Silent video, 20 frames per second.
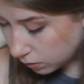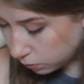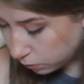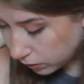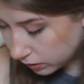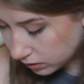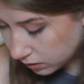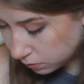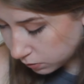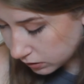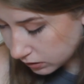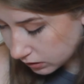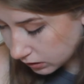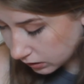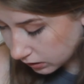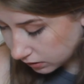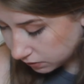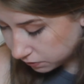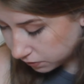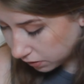Where do you want to
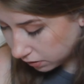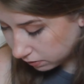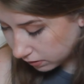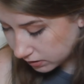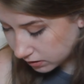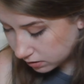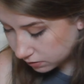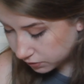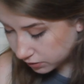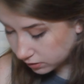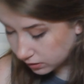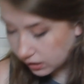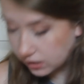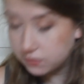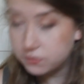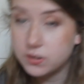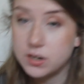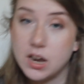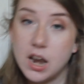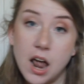live for the rest of your
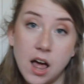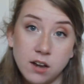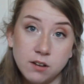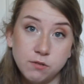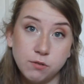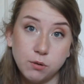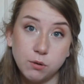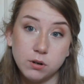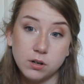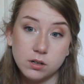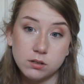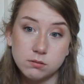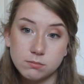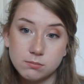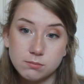life? Not in Florida.